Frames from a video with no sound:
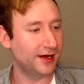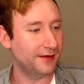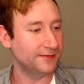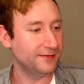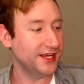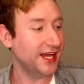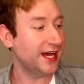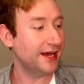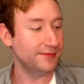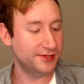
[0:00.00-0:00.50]

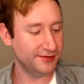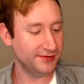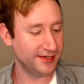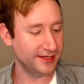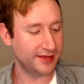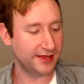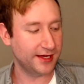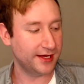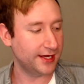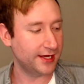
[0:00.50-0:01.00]
Yeah, I'm doing
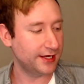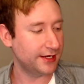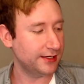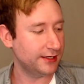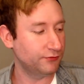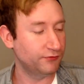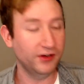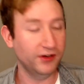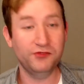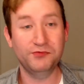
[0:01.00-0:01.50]
the
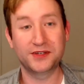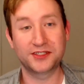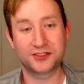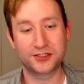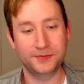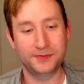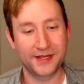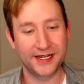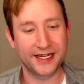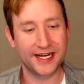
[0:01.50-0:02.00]

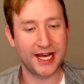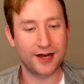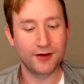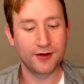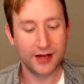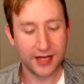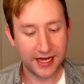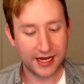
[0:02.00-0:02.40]
RiffBusters pick now.